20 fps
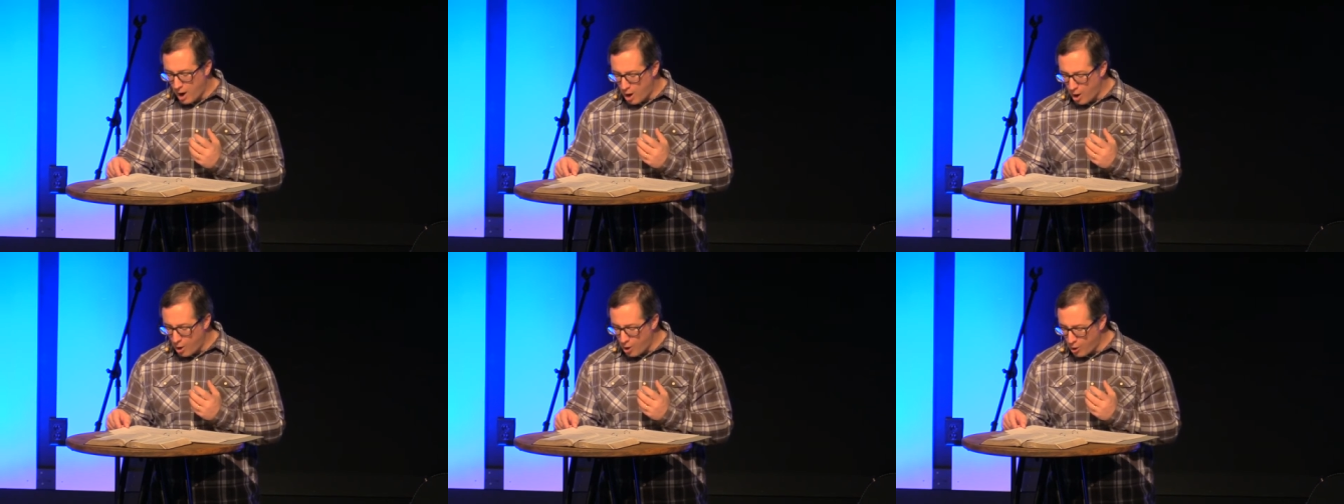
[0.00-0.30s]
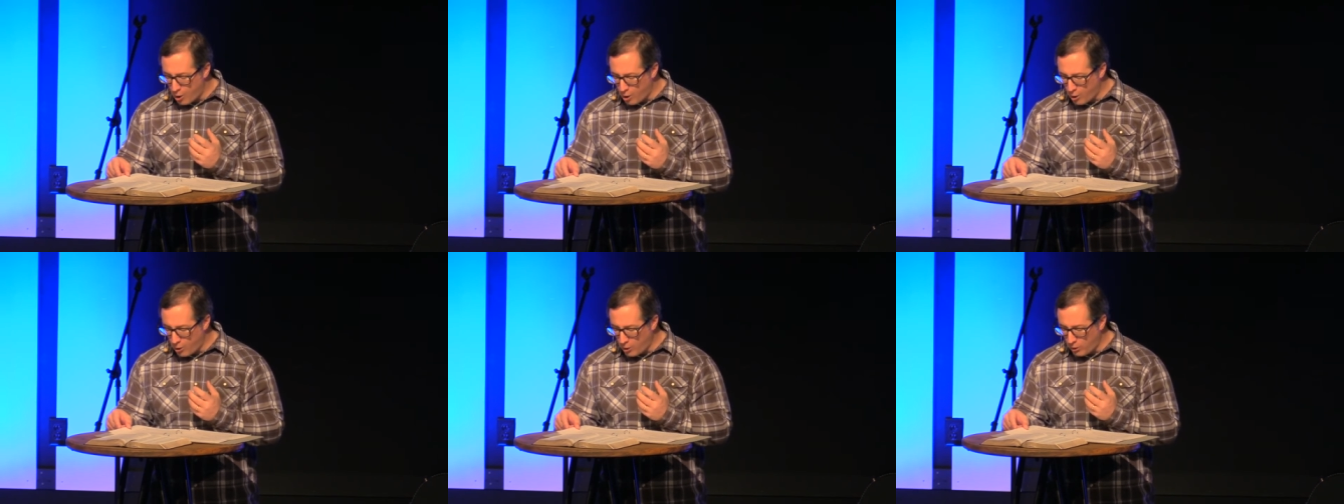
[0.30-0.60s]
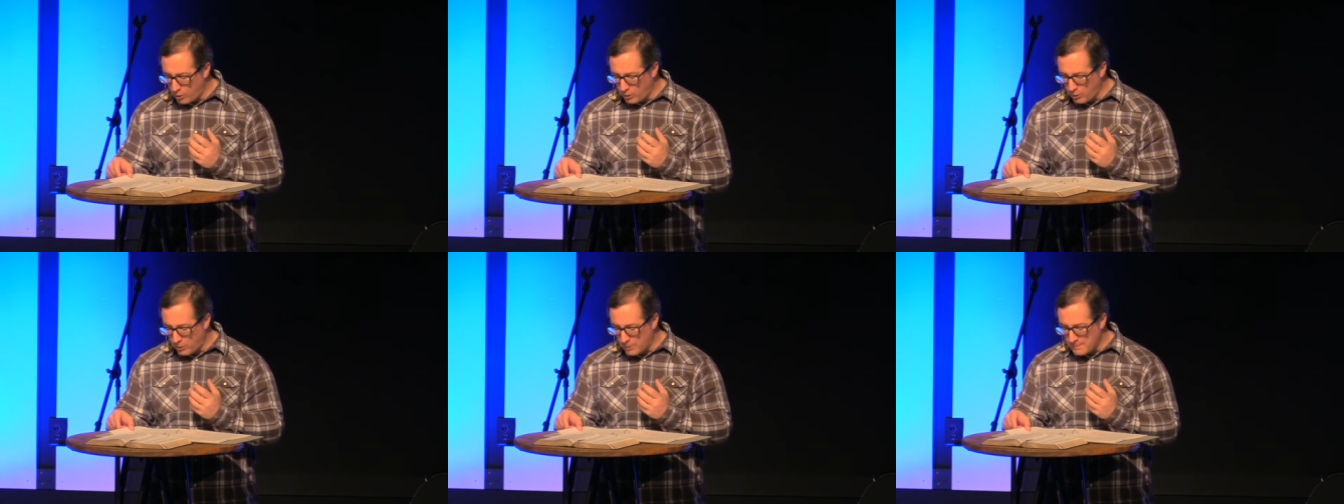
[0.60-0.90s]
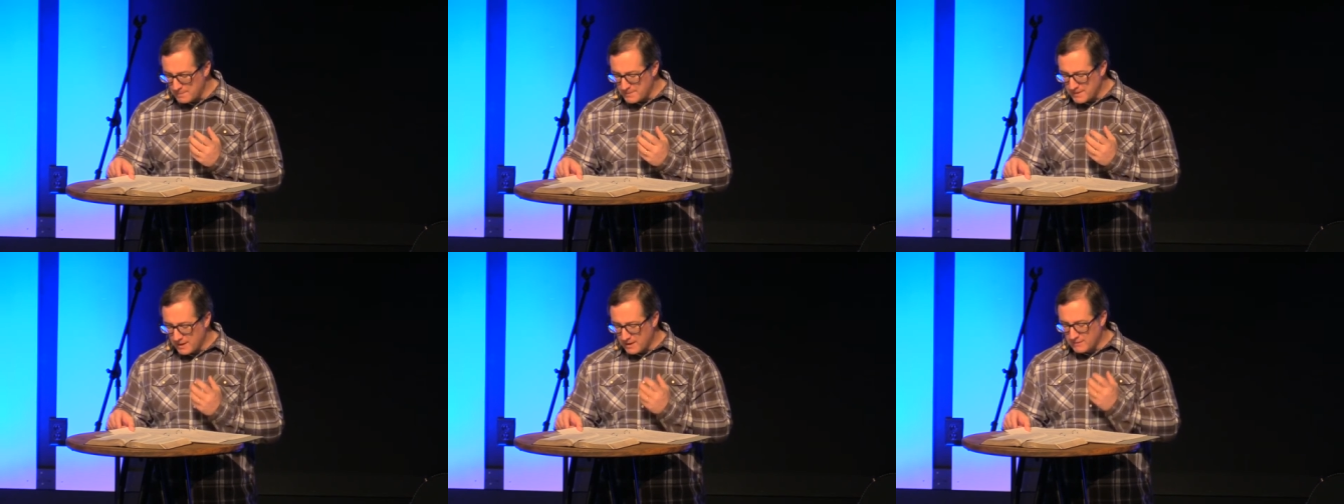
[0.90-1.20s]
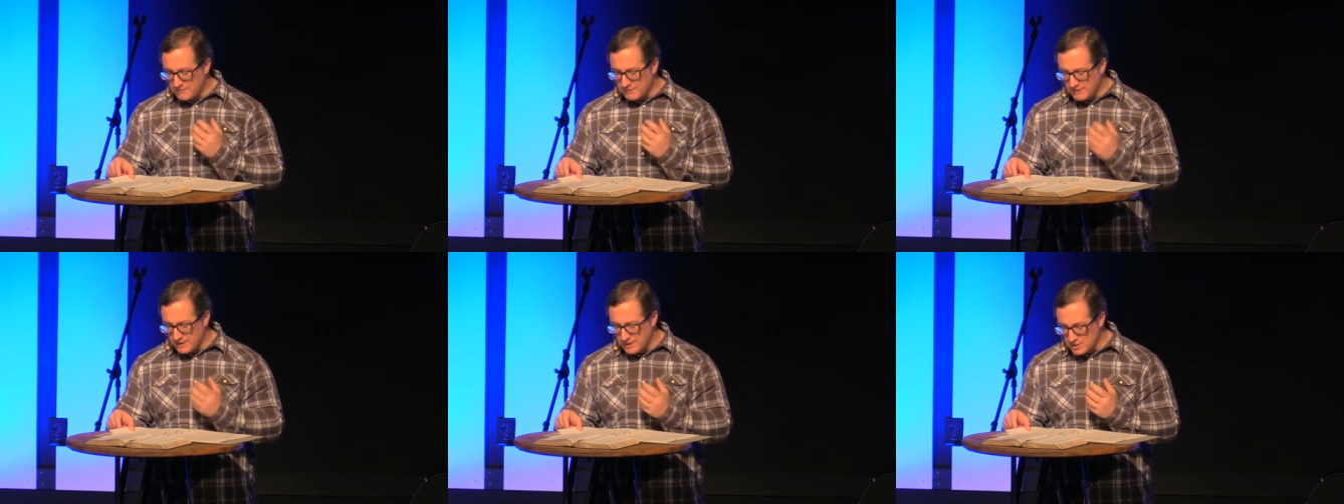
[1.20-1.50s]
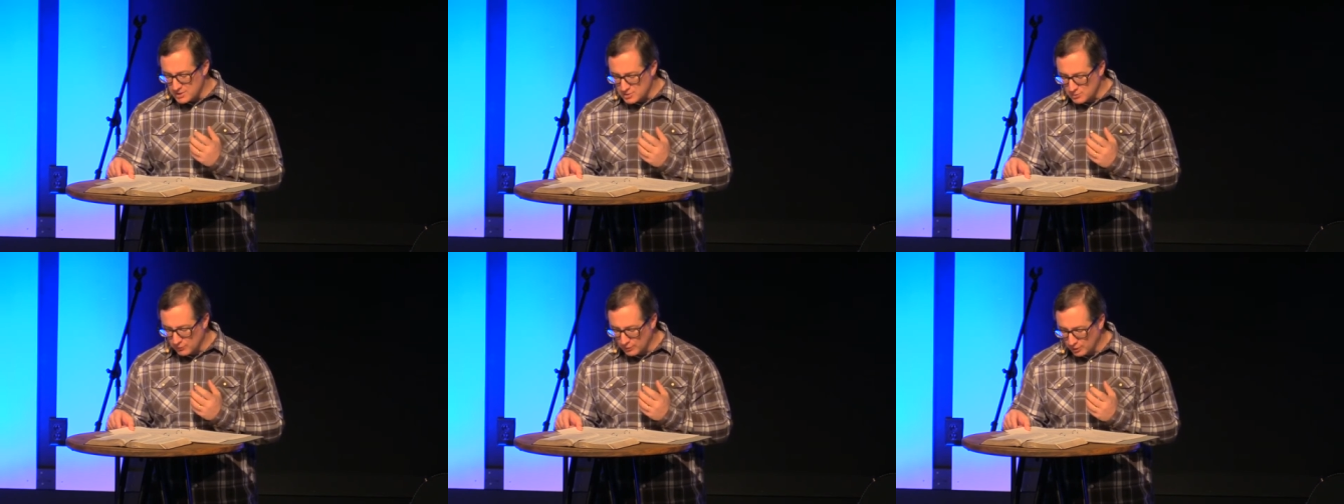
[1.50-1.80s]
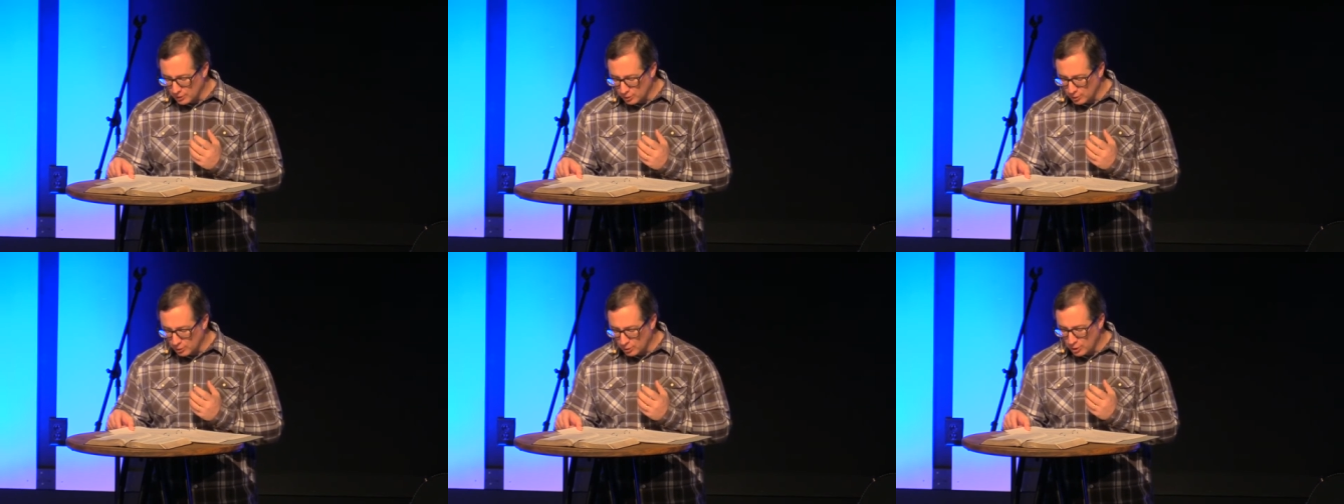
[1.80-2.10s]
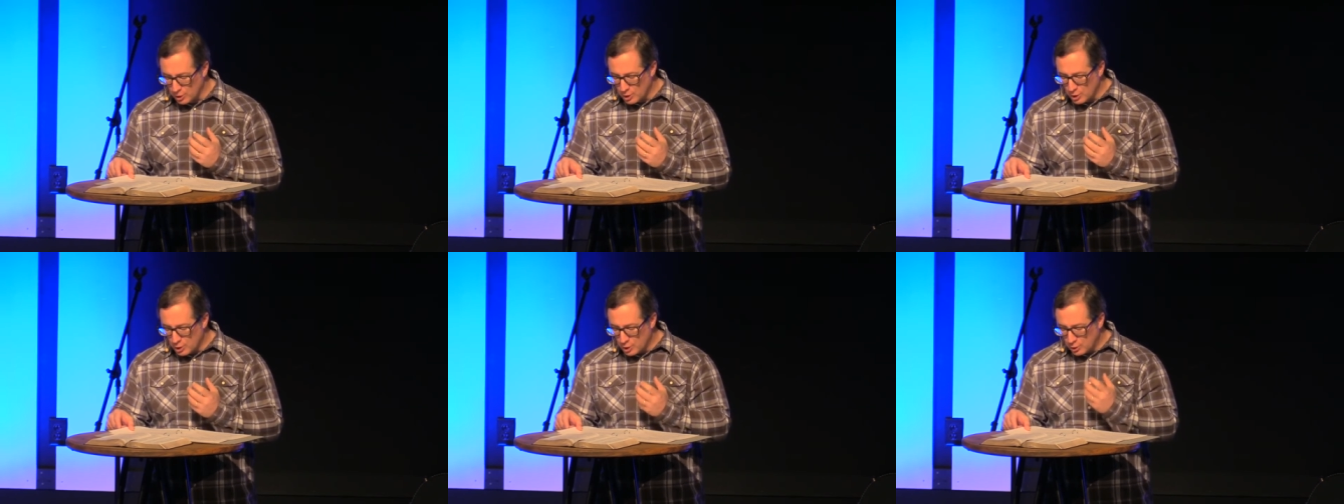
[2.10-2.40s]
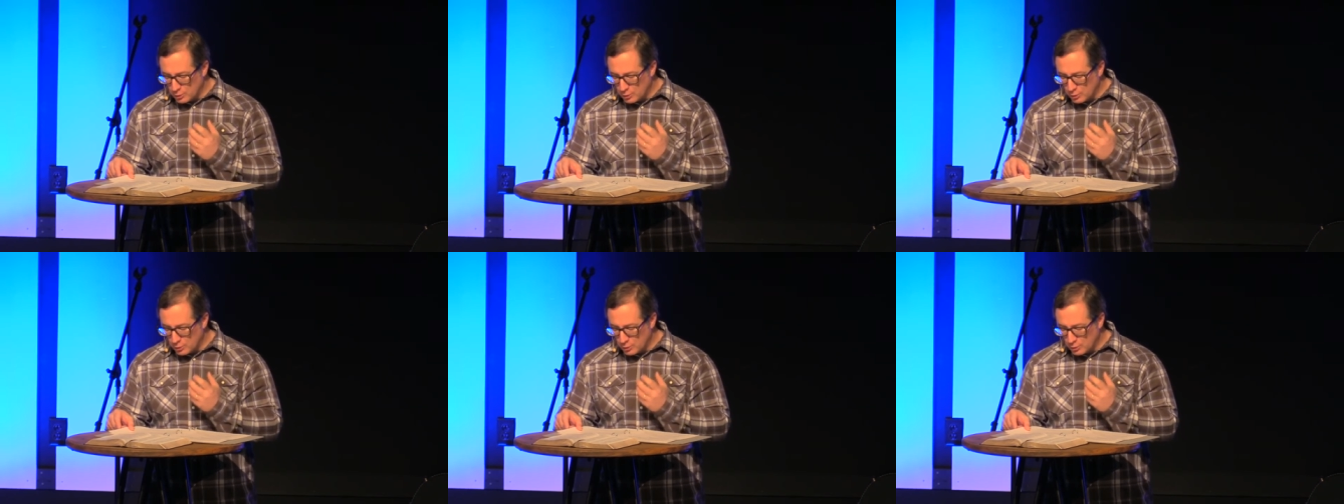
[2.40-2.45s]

all of Israel